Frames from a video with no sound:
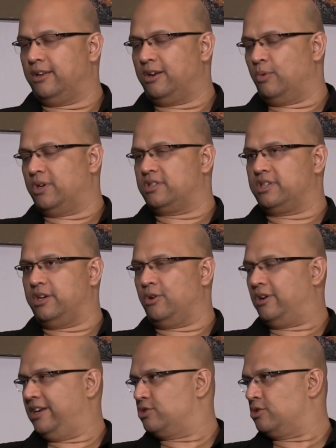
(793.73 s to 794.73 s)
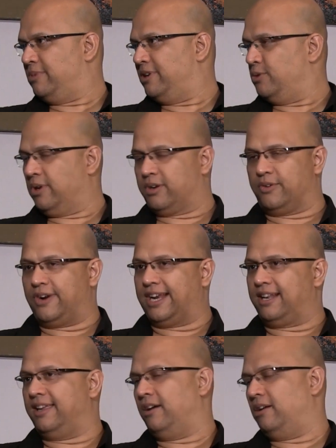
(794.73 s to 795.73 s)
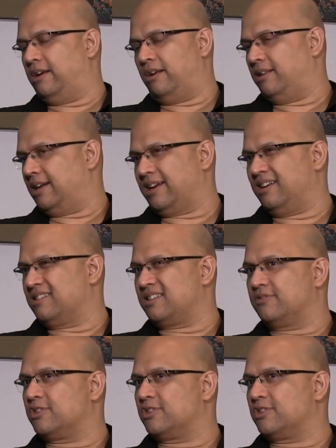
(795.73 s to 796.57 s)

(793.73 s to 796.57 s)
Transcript: what she or he should be doing correctly and all that kind of stuff.